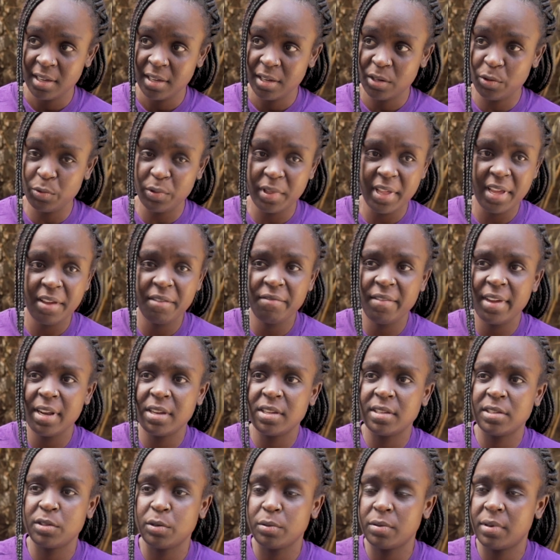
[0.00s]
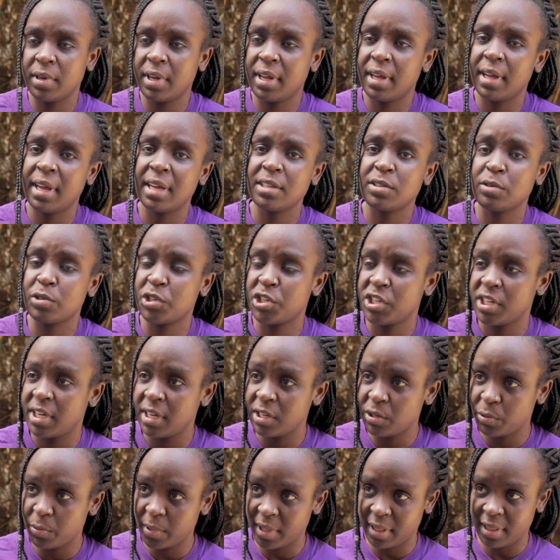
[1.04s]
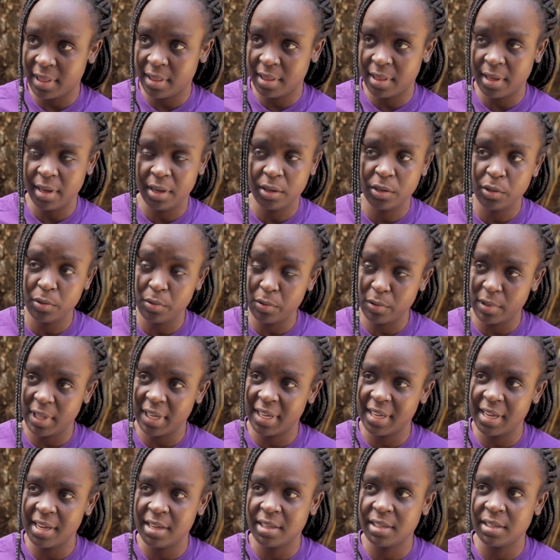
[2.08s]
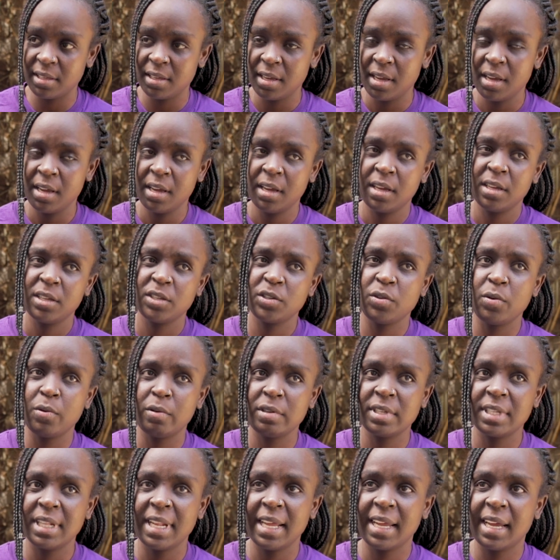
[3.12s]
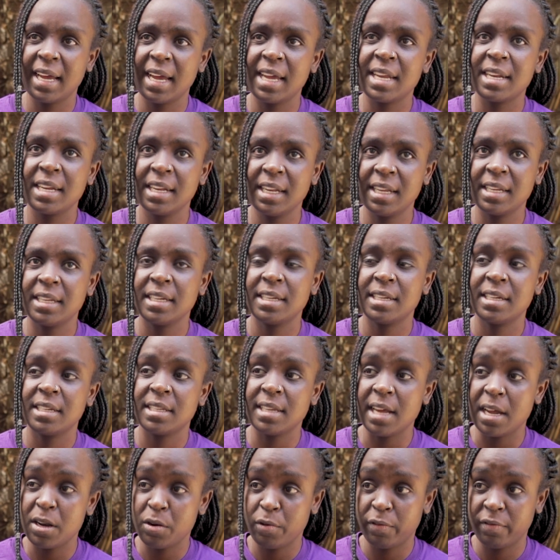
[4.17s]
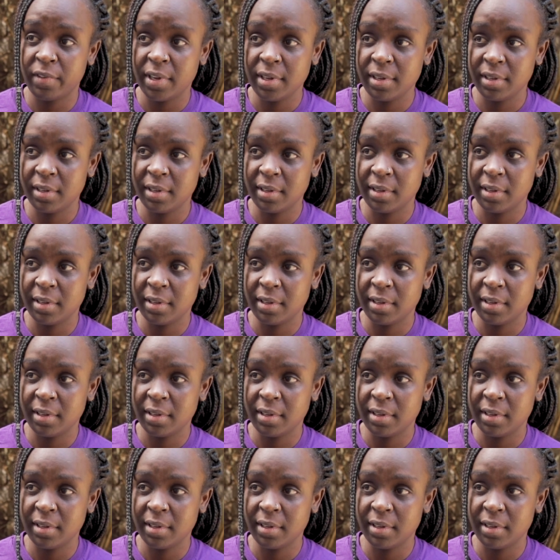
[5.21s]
Do they even associate with the kids? So I was like, I really need a turnover.